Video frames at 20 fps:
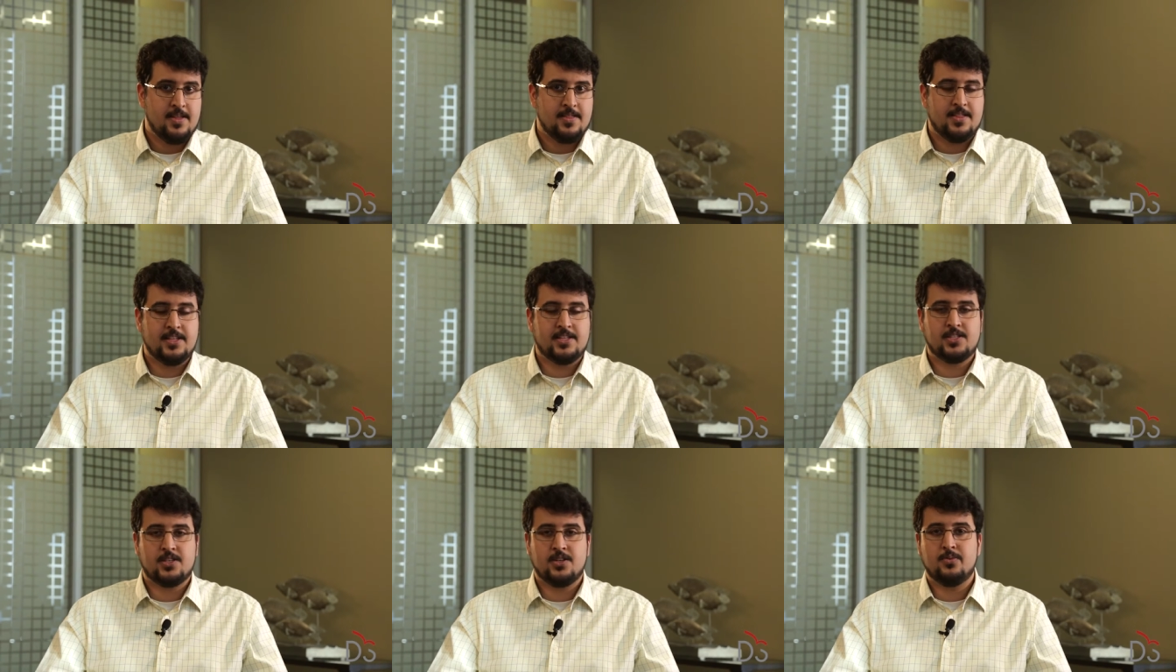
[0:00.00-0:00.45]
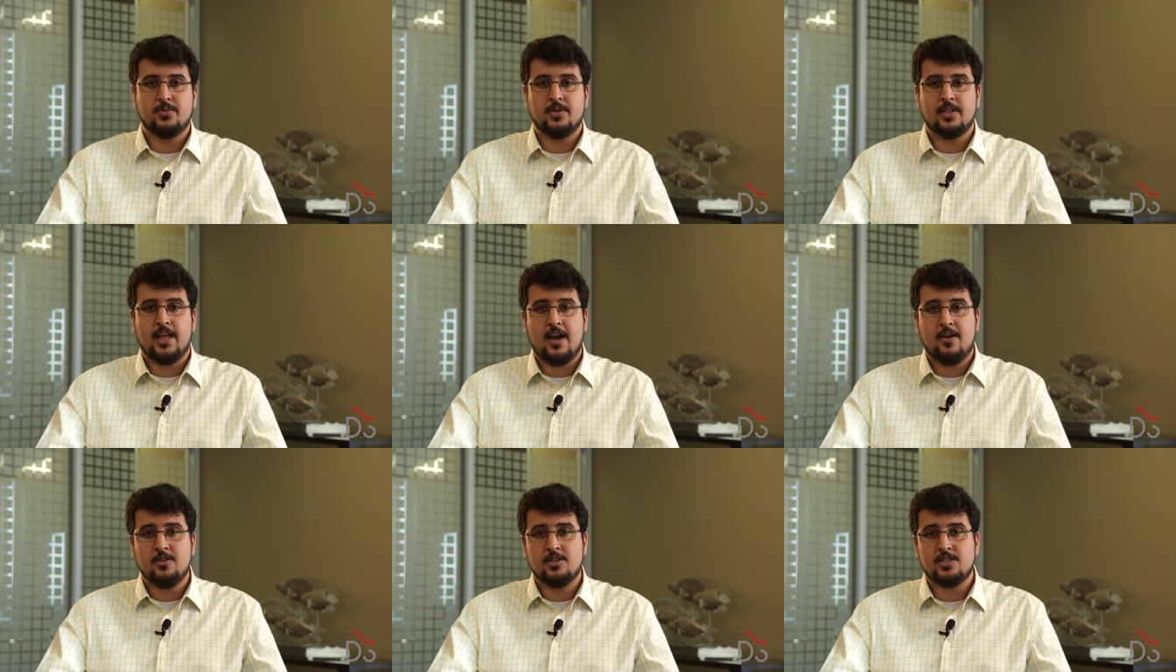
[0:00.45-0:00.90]
that's going to
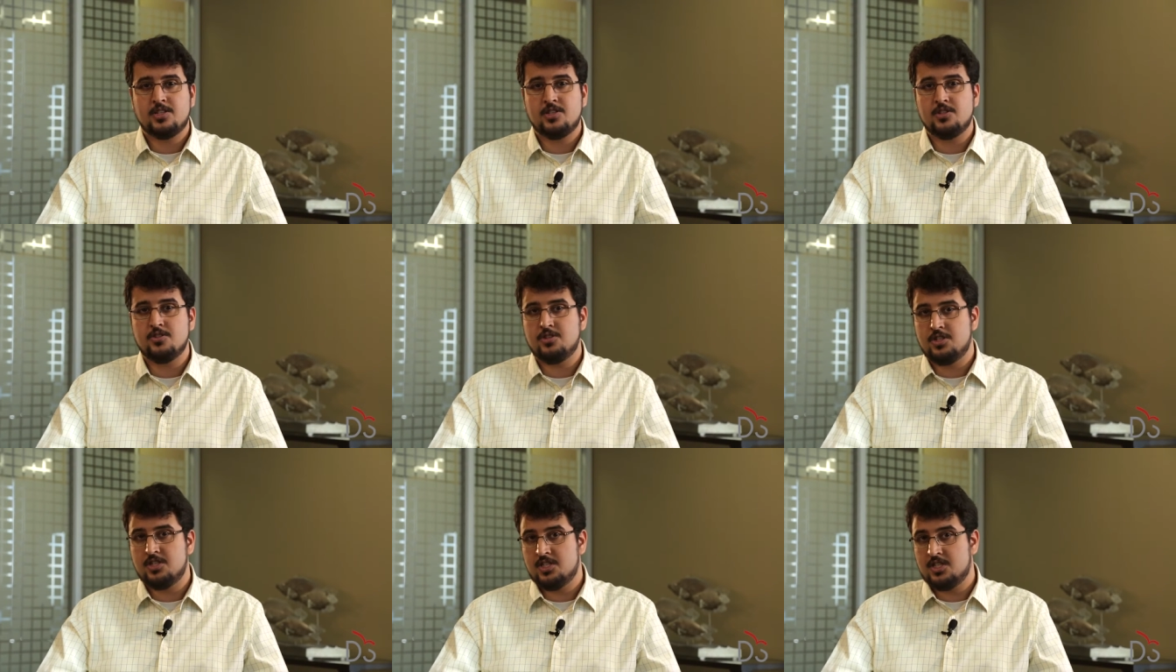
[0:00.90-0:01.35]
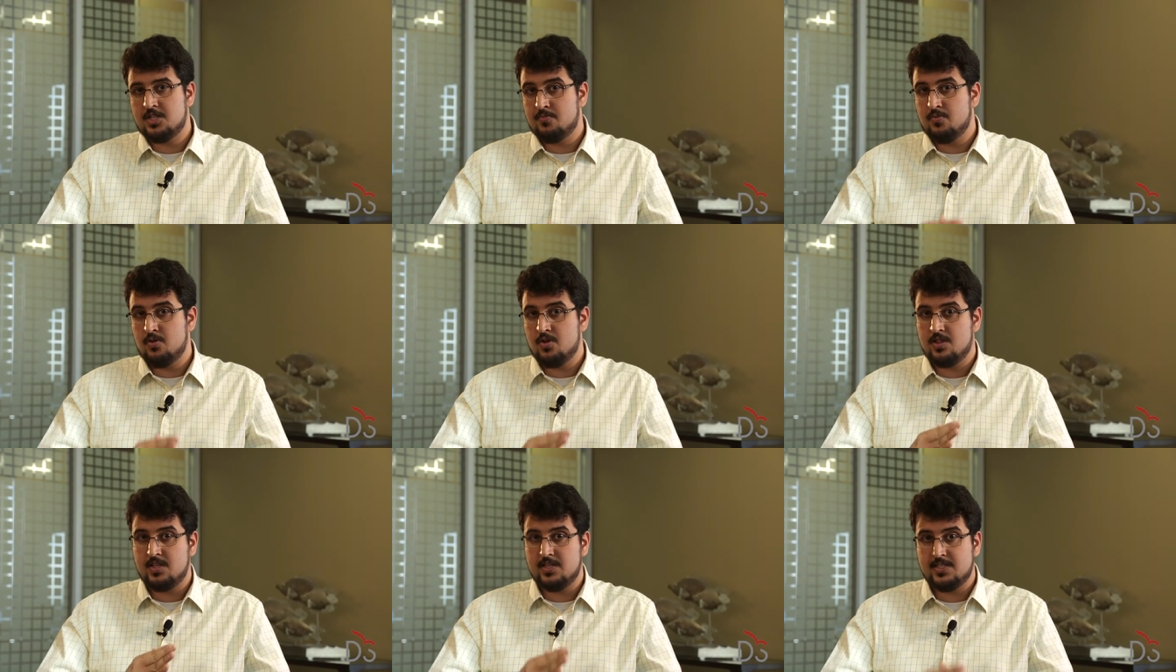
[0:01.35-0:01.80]
allow institutions to
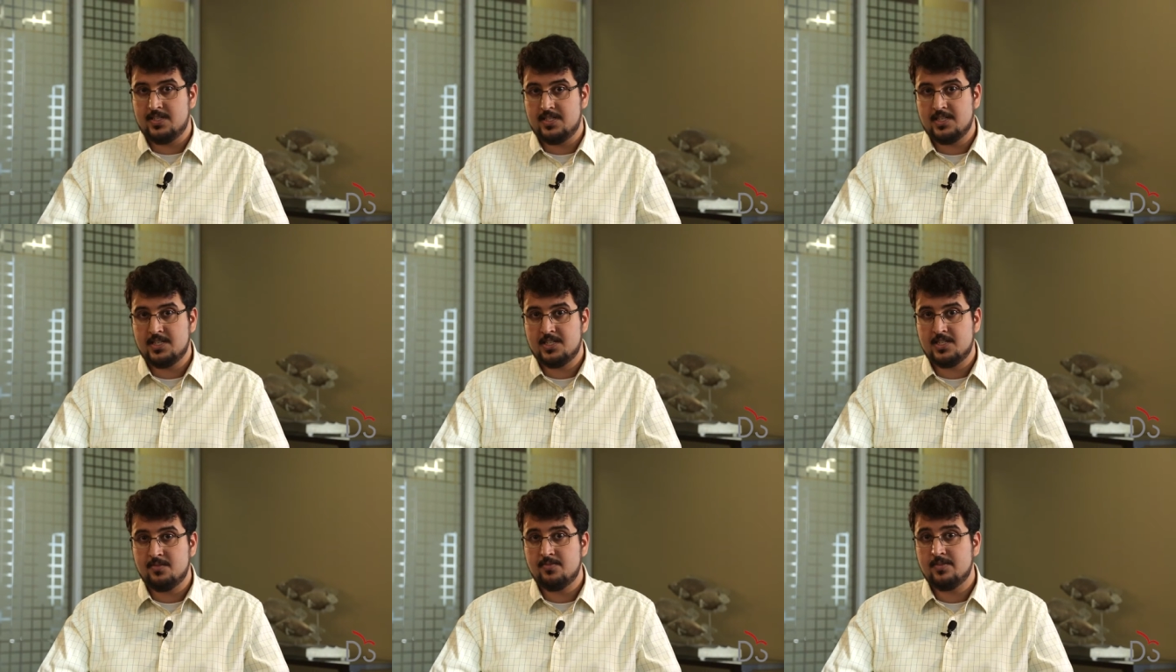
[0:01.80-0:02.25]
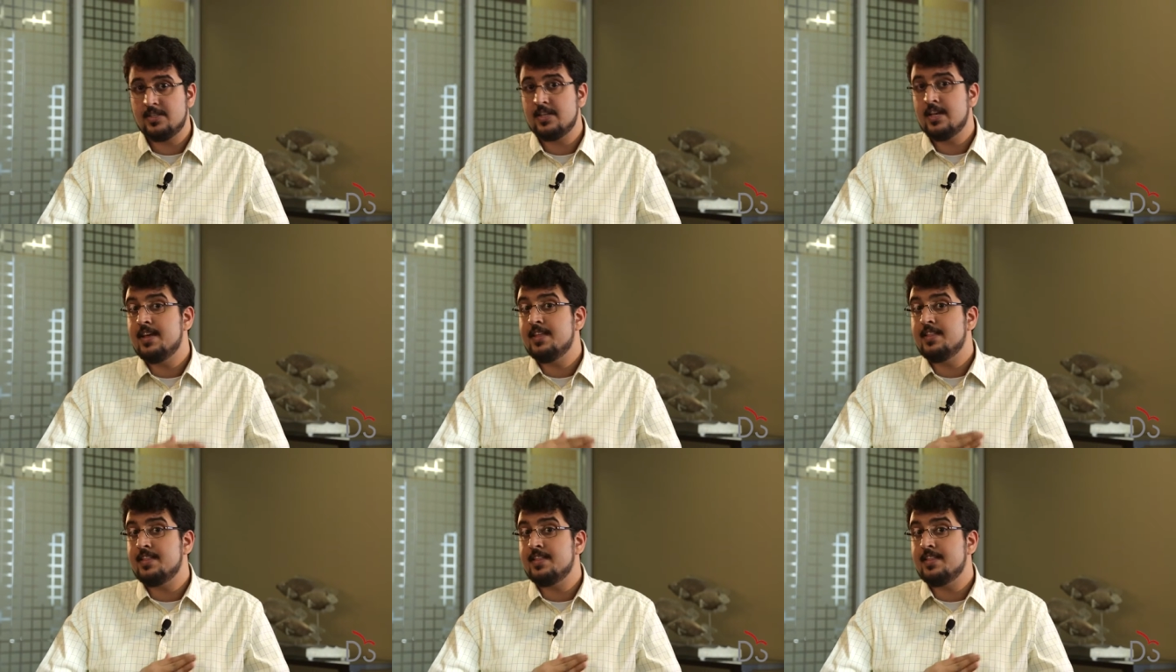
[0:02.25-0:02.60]
put the systems,